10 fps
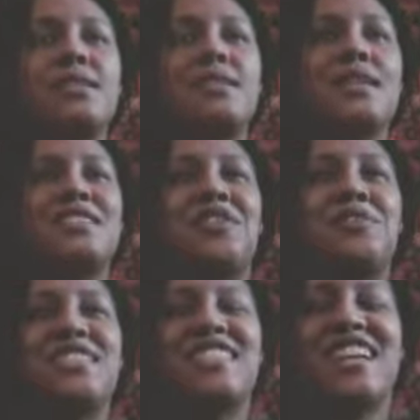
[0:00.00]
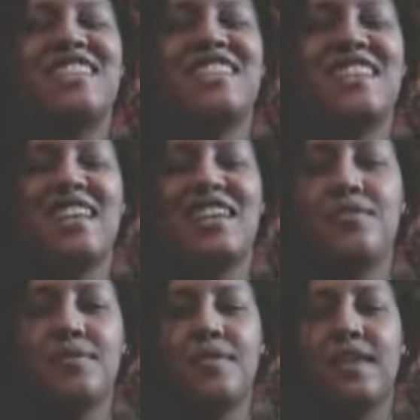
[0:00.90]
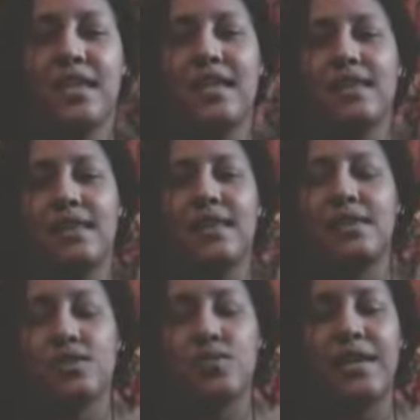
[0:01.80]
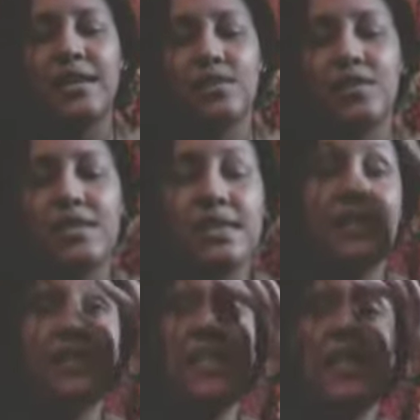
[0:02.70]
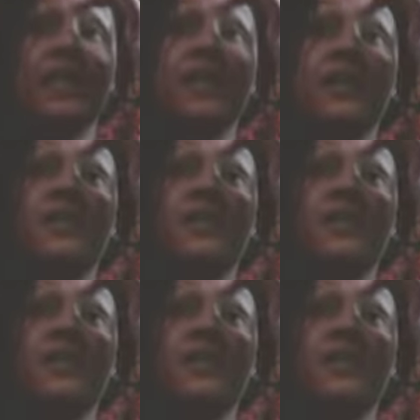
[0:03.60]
it's always nice to think of getting things, right? It's always nice to think